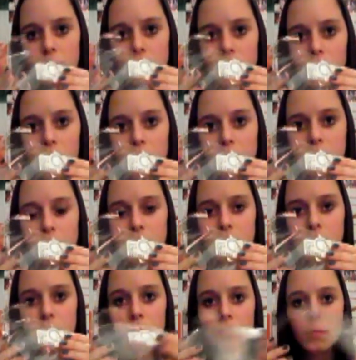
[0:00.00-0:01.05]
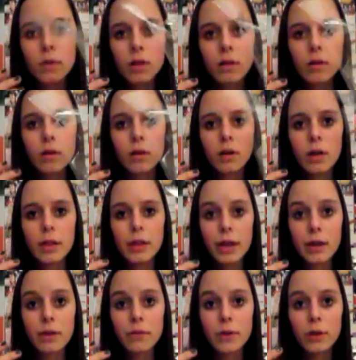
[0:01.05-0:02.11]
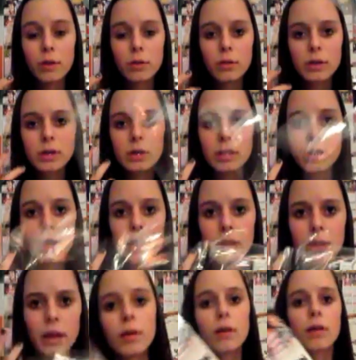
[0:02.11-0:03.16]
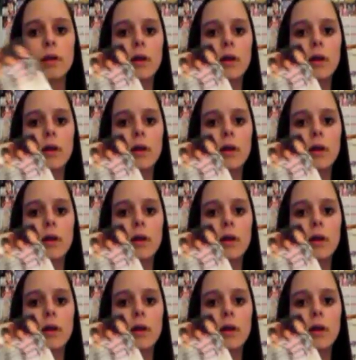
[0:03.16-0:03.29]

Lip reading: the interview CD thing.